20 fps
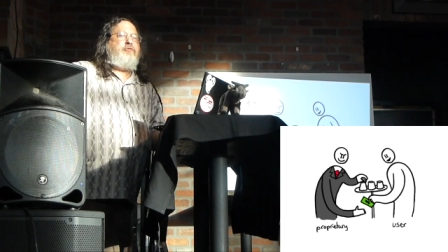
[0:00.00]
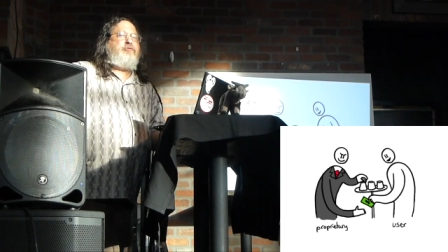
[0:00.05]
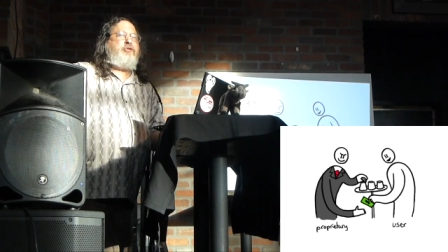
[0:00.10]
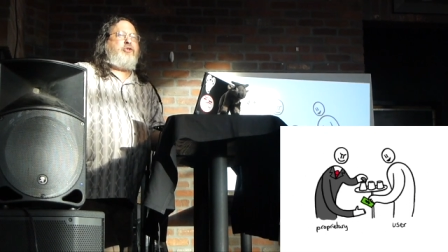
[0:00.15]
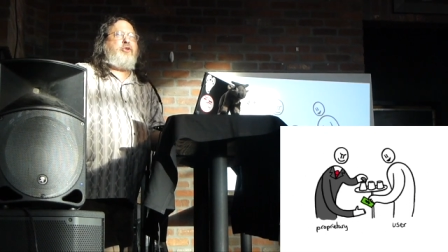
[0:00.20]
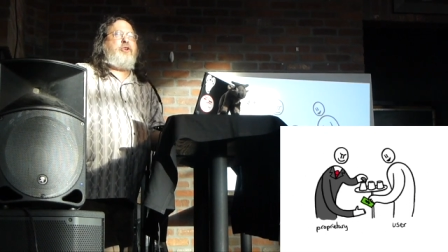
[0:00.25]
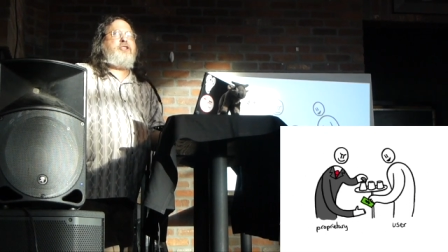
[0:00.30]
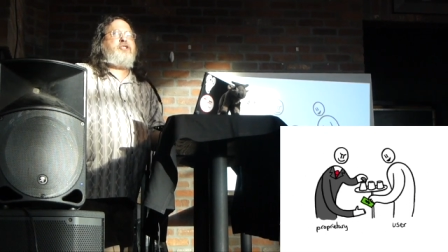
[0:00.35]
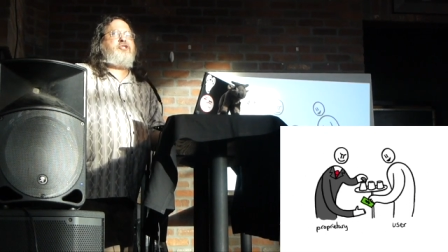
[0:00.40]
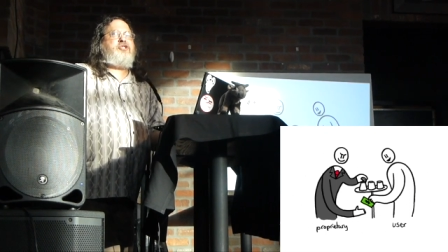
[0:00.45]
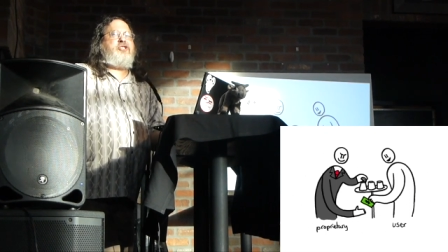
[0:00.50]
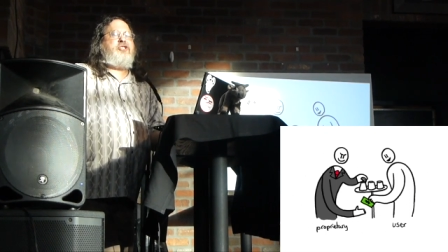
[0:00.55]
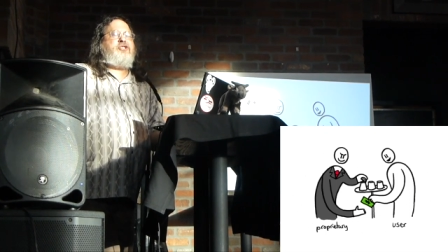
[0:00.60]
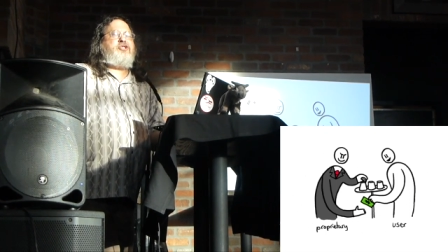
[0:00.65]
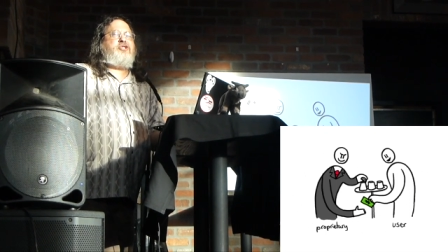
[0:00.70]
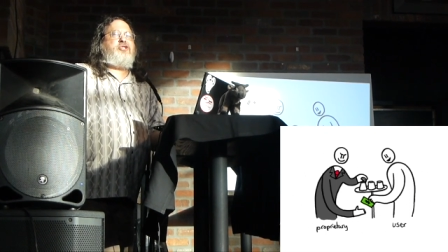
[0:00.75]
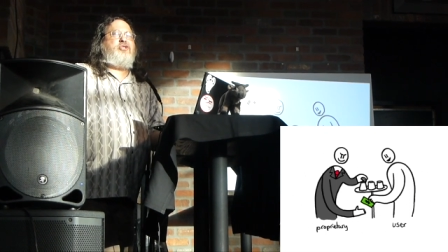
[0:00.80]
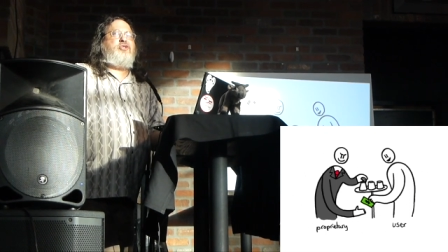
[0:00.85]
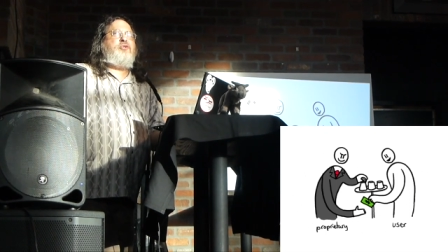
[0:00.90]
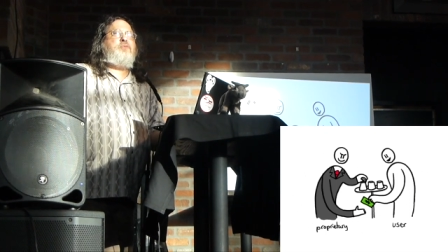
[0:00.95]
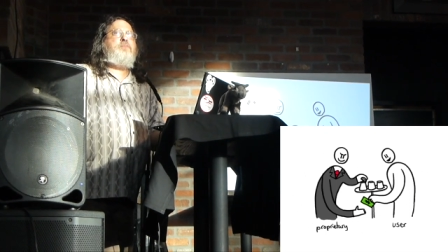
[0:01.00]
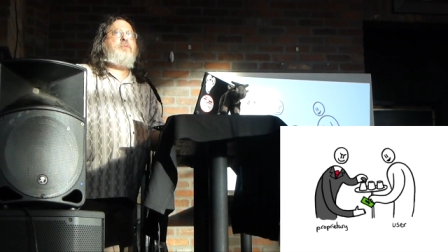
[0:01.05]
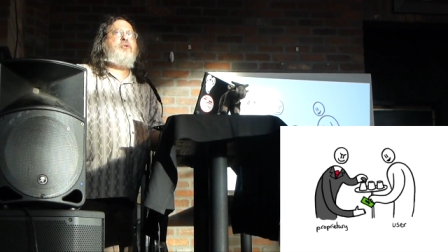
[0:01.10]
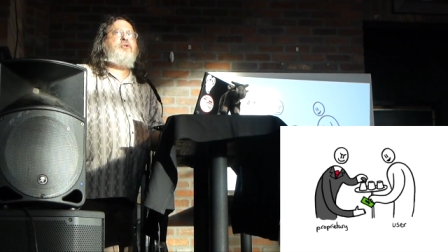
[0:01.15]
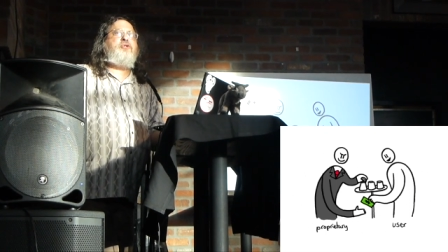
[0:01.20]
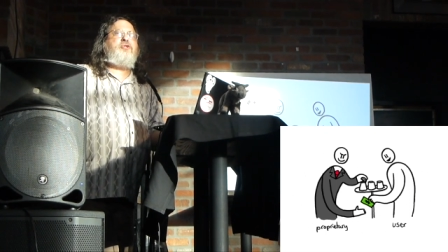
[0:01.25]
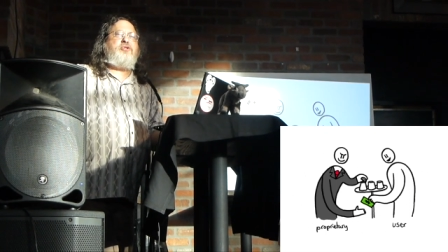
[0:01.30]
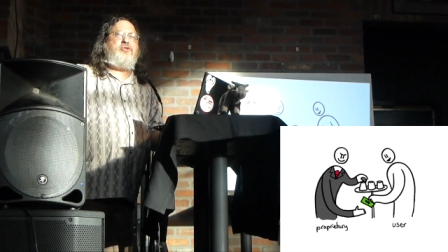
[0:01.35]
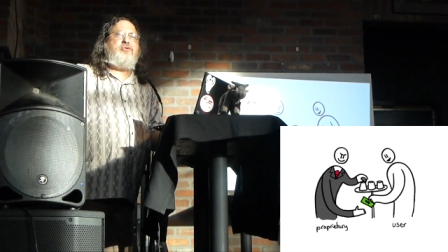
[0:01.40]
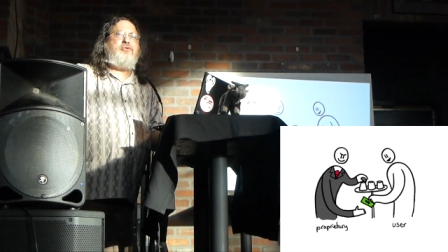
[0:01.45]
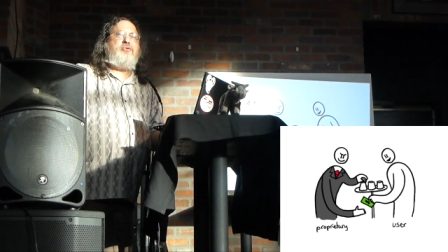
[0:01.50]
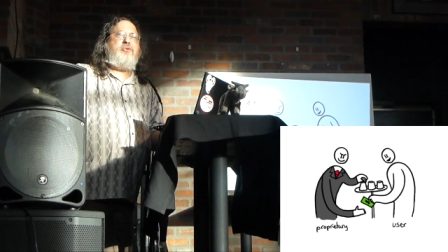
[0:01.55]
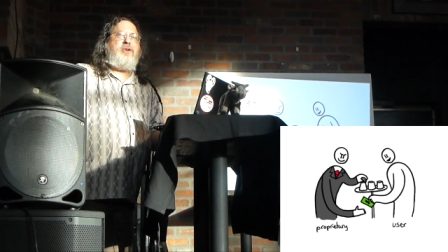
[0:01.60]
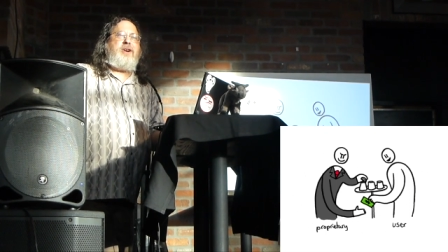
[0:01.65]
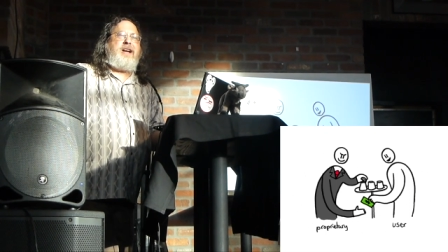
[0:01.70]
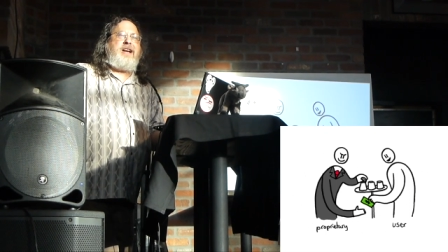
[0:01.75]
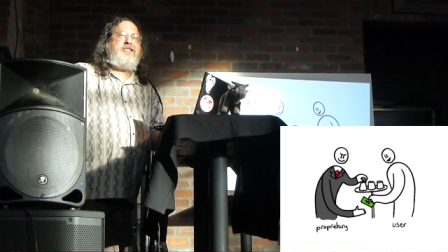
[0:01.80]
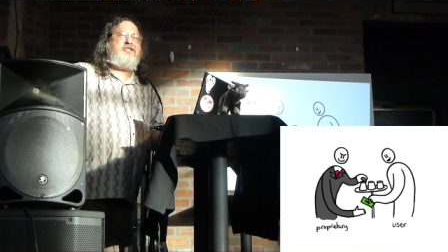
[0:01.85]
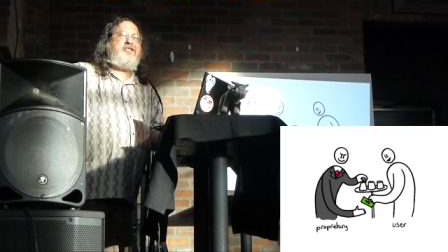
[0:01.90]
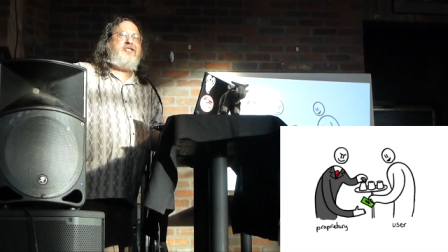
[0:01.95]
For instance, Ubuntu
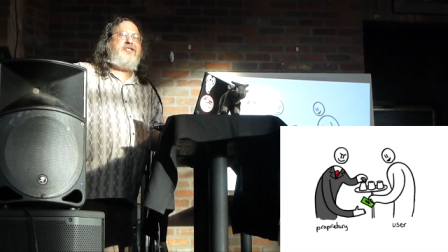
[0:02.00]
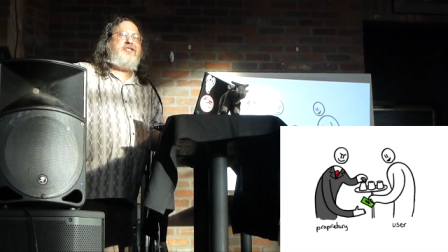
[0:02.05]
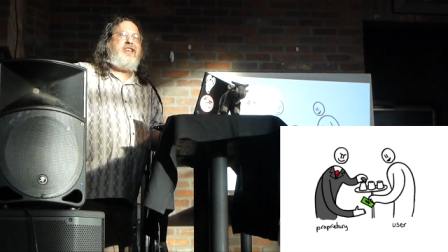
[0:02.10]
has